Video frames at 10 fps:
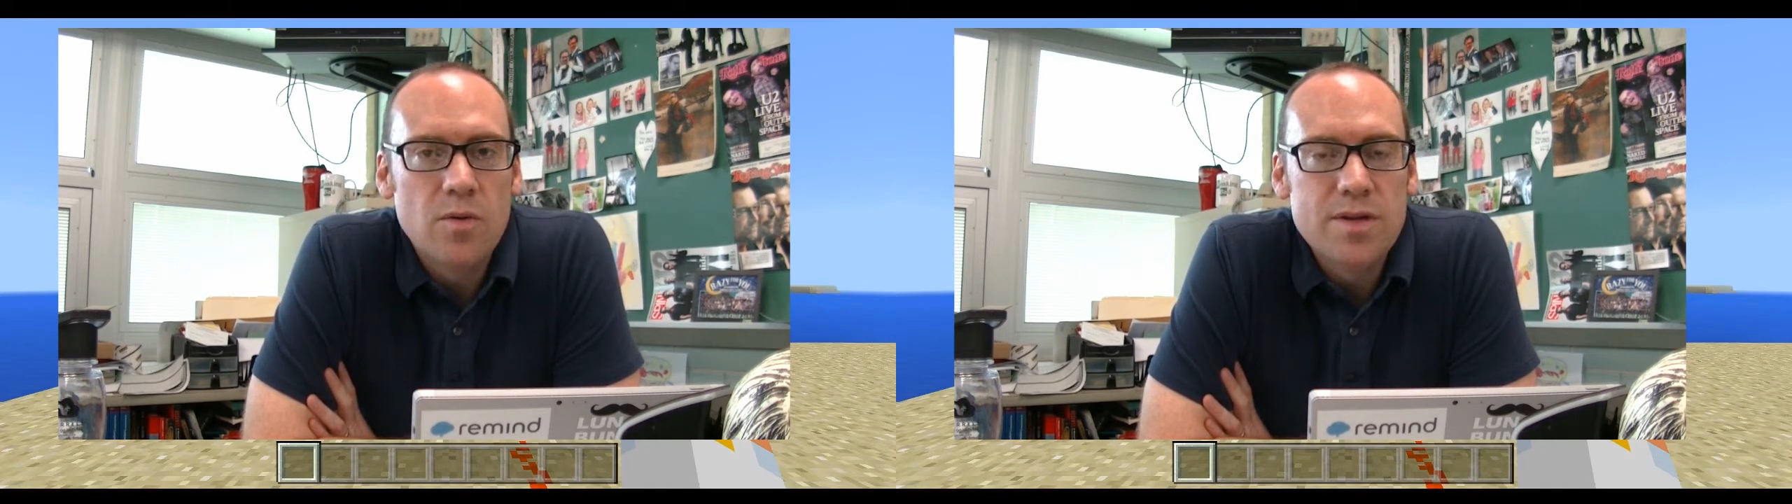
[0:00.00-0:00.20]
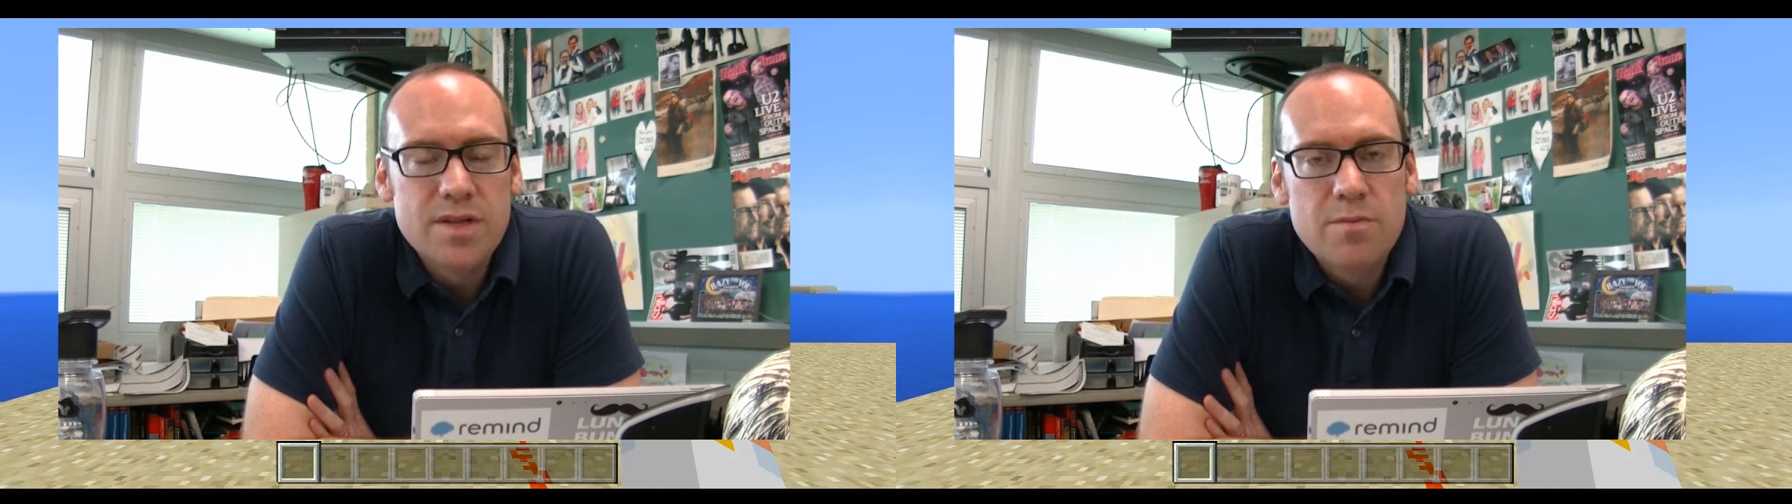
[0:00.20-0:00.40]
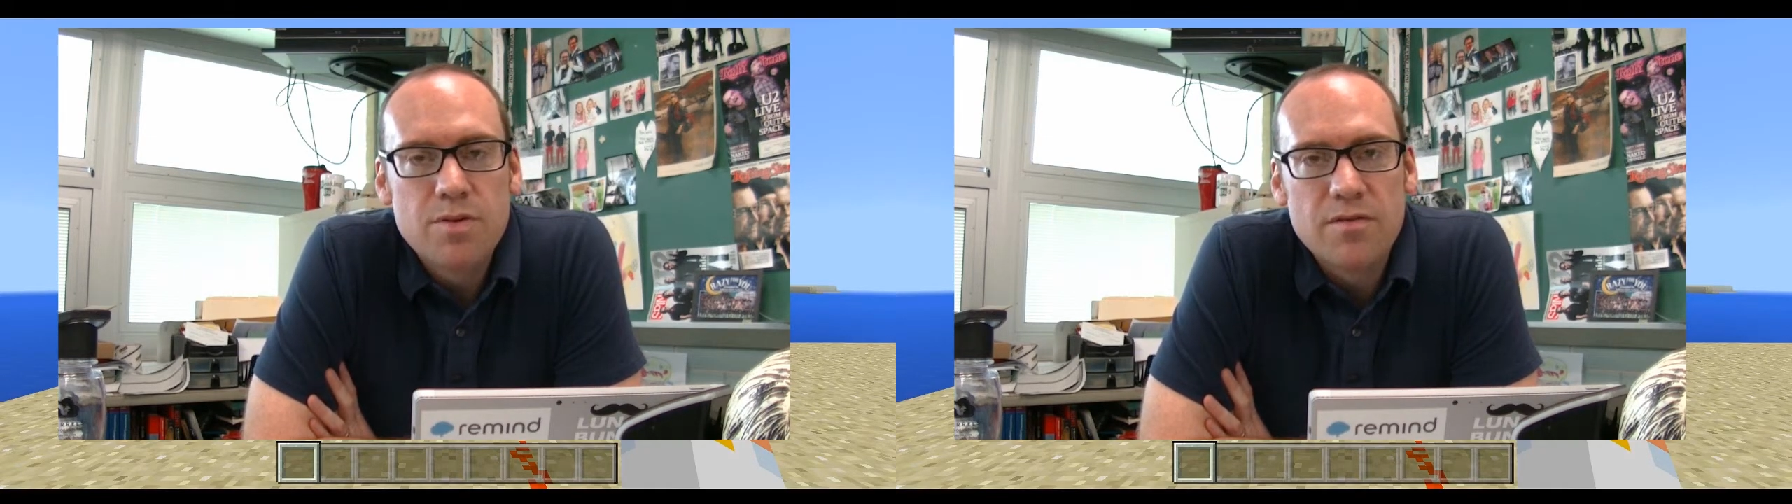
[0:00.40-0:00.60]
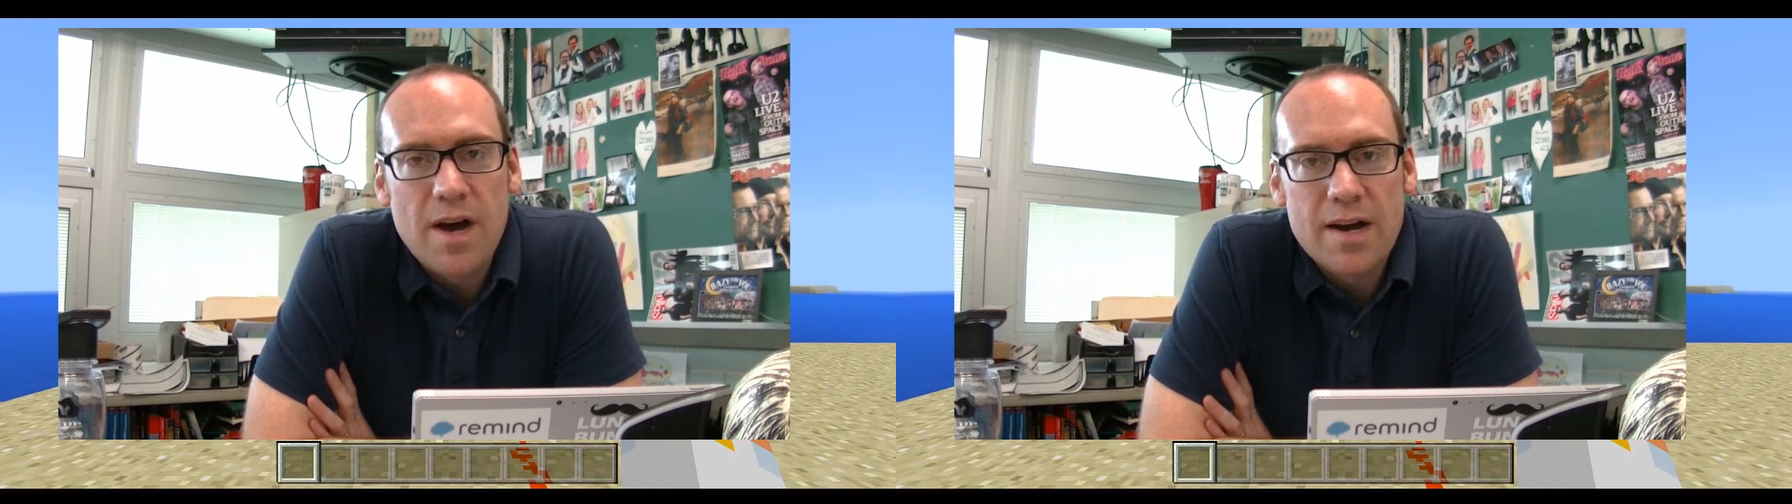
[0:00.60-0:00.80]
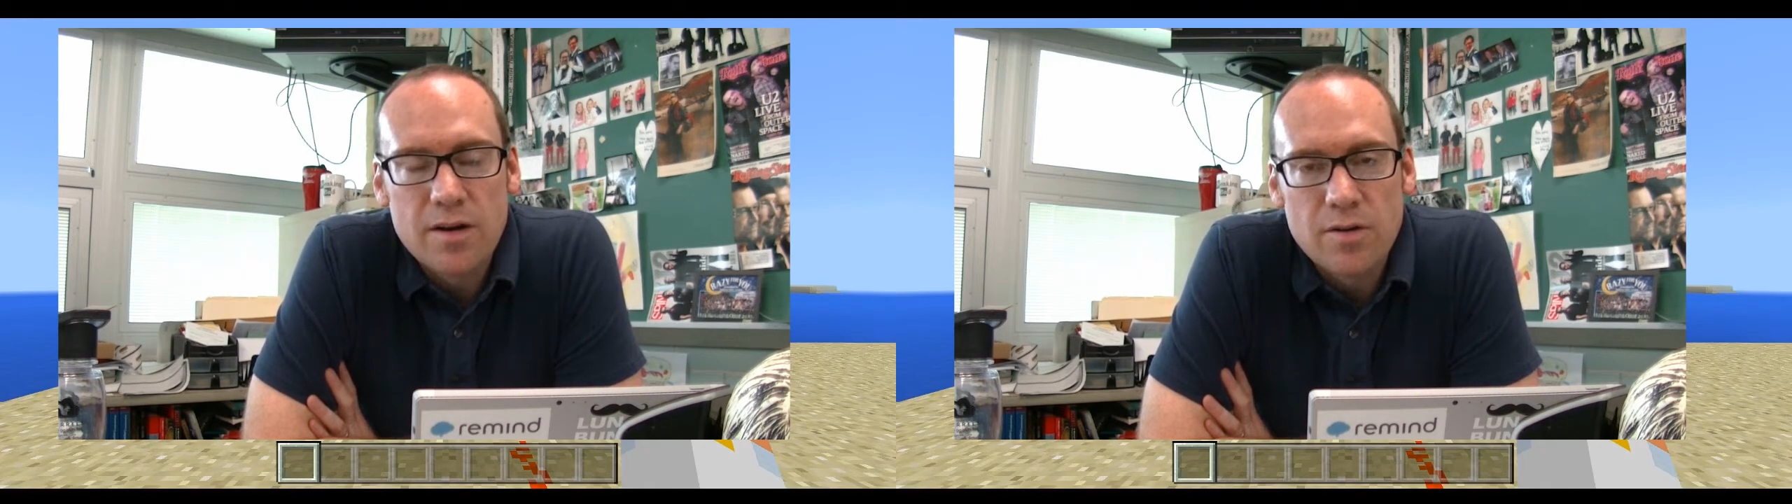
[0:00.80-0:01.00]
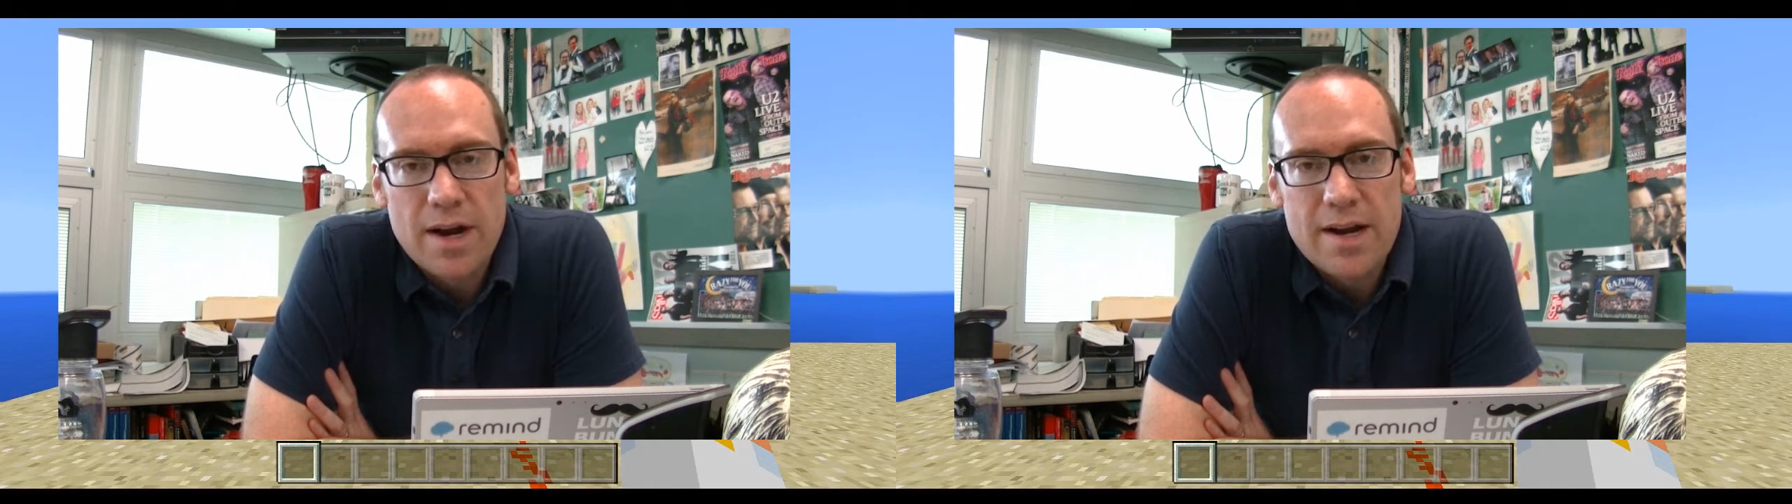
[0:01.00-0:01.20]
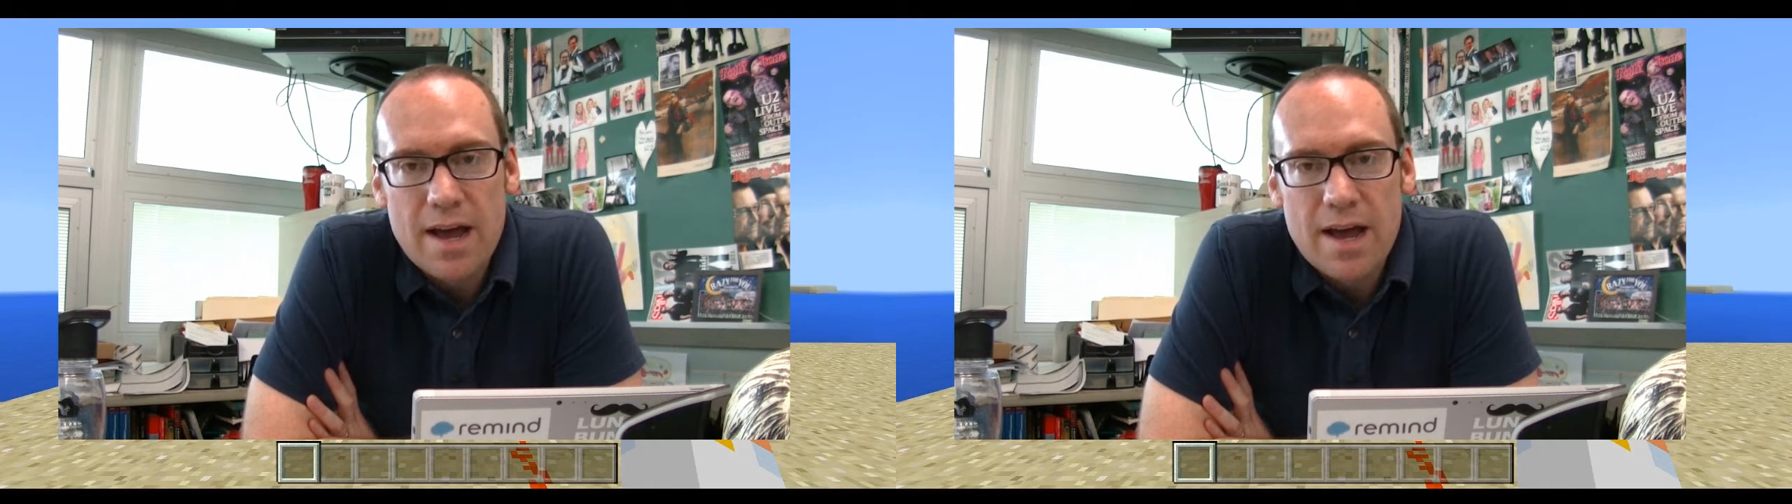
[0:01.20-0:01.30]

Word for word: we did provide a grade